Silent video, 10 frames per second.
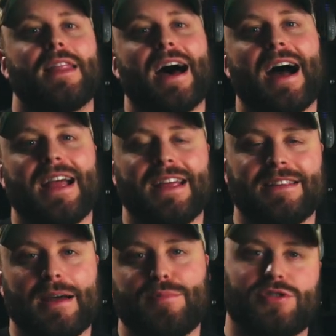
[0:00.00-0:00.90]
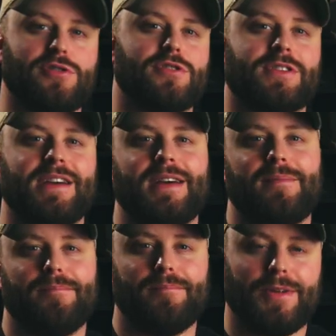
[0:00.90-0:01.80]
the high heat temperatures
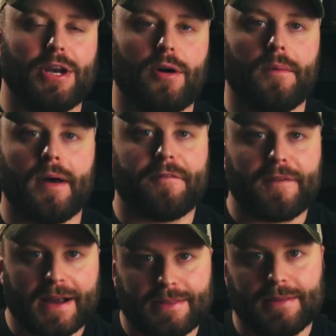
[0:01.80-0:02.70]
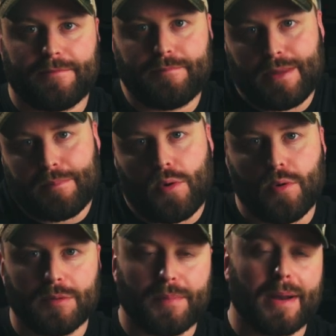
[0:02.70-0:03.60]
can, you know, affect the, the
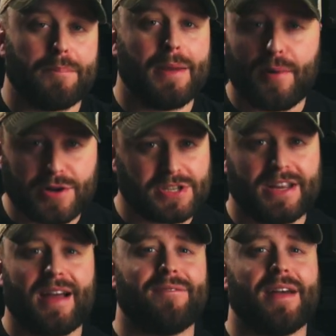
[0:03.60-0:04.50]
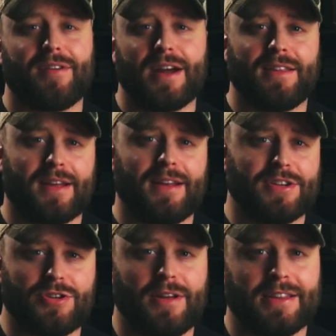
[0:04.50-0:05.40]
mold. But me personally, I've never had an
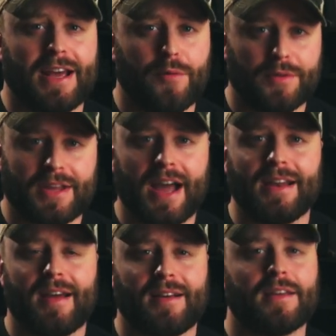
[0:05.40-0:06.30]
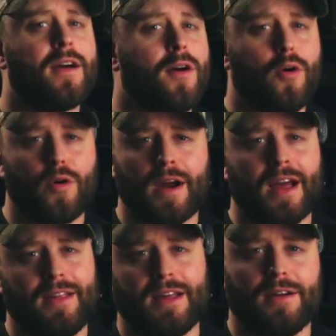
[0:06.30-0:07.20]
issue like that with Kydex or
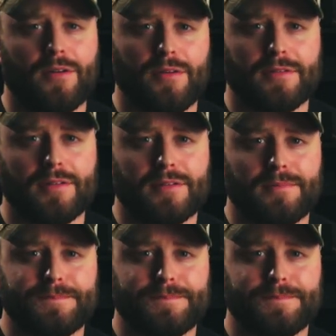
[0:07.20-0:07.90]
Alien Gear holsters.